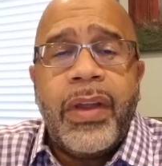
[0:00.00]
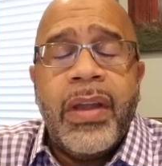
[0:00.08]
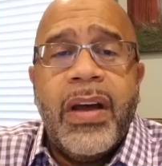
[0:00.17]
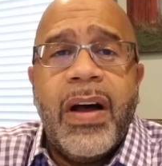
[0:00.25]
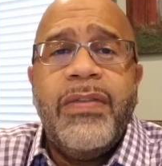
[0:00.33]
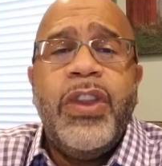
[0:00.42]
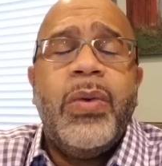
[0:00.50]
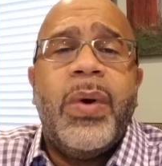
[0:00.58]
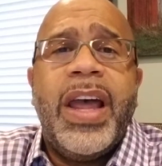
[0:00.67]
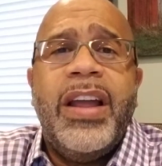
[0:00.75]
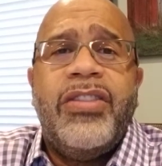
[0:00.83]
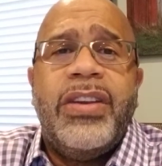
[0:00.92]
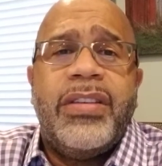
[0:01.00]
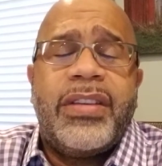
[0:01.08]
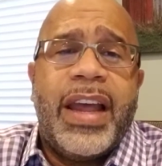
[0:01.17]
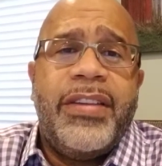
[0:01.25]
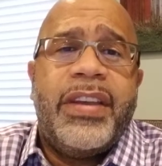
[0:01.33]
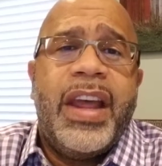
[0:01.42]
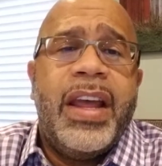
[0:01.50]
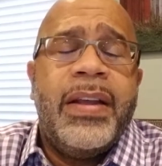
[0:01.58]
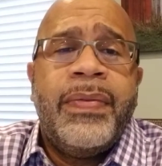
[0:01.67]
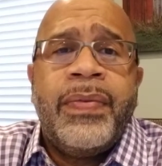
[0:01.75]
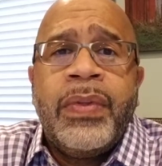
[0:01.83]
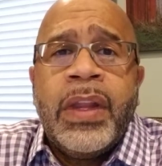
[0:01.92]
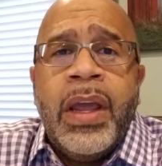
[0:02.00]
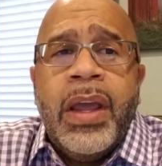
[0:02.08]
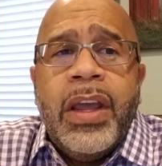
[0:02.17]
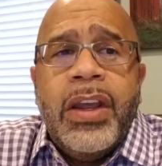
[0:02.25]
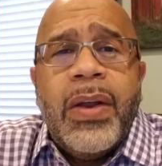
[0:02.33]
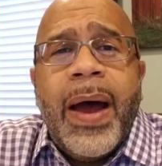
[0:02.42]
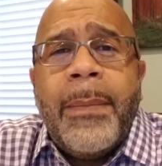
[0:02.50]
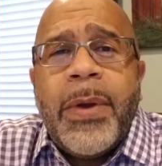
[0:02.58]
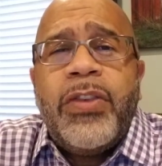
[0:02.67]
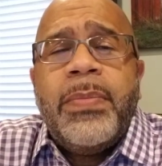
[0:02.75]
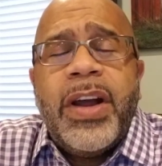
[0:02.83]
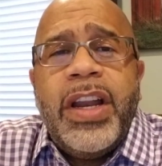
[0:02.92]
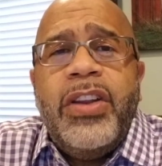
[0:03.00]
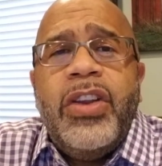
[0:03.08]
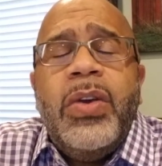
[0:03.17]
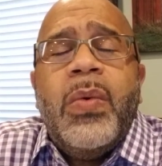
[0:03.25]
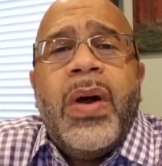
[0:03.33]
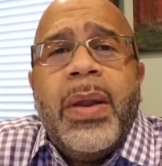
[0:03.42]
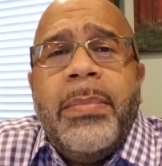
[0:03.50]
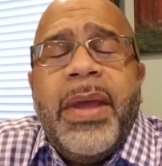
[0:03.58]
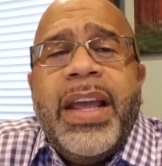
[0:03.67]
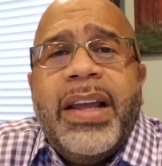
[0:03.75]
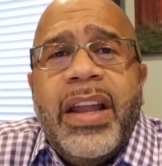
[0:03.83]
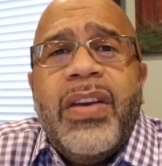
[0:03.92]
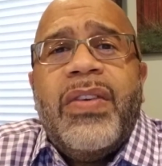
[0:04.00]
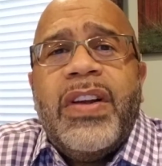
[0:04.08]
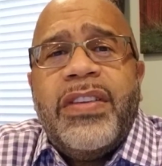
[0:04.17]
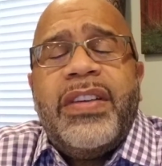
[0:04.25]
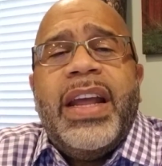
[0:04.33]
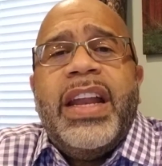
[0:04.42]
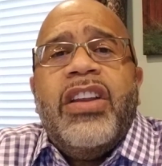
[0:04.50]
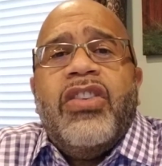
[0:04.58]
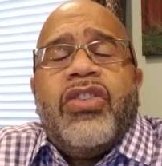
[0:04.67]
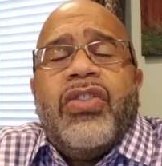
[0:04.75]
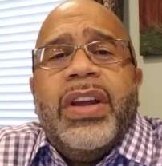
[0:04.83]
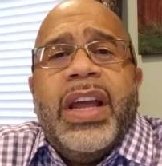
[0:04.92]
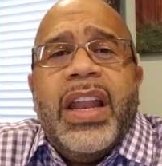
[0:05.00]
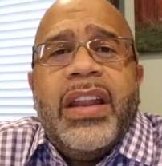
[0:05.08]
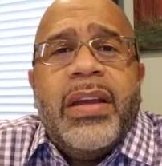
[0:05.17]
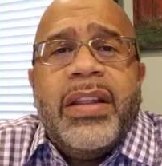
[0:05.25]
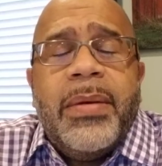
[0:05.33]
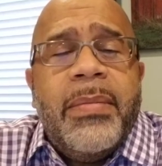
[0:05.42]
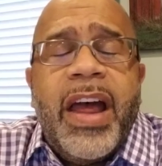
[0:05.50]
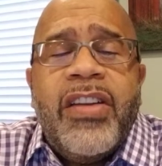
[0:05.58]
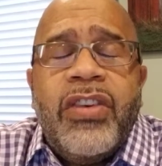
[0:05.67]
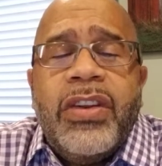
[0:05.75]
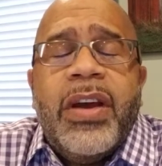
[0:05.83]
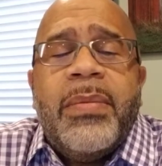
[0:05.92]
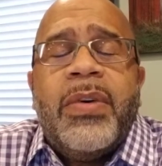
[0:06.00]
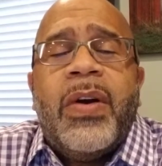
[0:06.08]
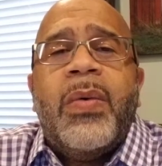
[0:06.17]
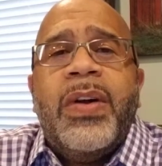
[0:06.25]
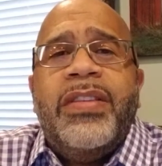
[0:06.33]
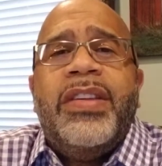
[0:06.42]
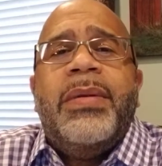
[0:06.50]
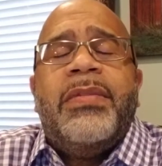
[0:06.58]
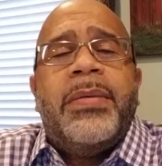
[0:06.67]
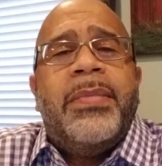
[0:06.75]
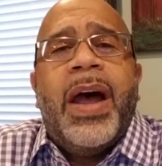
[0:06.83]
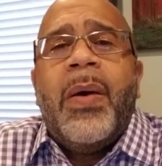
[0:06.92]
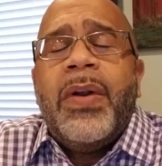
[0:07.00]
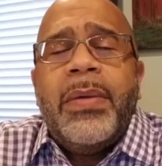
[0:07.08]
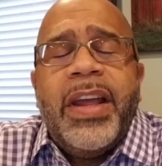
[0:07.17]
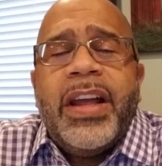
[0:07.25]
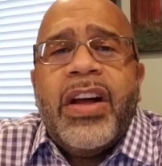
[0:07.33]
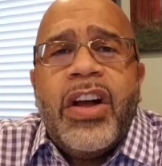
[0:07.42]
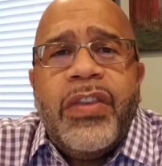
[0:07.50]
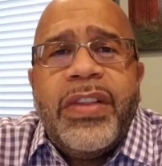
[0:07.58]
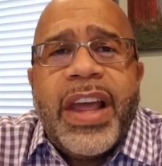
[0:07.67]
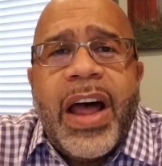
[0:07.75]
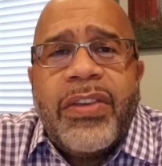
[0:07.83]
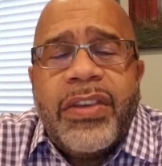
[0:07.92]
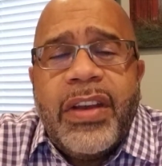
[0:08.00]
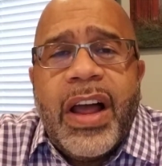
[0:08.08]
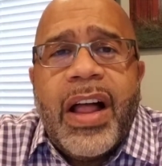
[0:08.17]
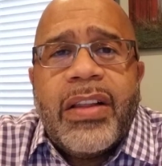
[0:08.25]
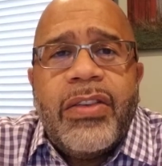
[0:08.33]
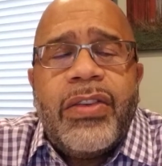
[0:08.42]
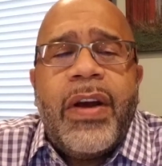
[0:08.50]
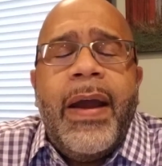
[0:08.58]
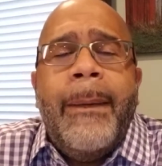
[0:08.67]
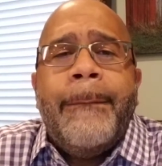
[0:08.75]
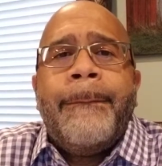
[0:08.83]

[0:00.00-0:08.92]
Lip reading: of new agents, I say, how much money do you want to make in the real estate industry? And the magic number always seems to be, I want to make $100,000, right?